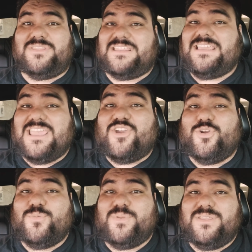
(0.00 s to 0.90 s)
It
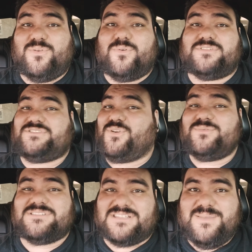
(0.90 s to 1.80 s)
could be yours.
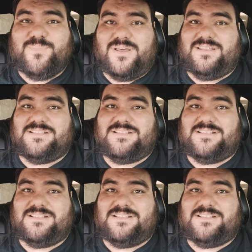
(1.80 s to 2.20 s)
Don't sleep on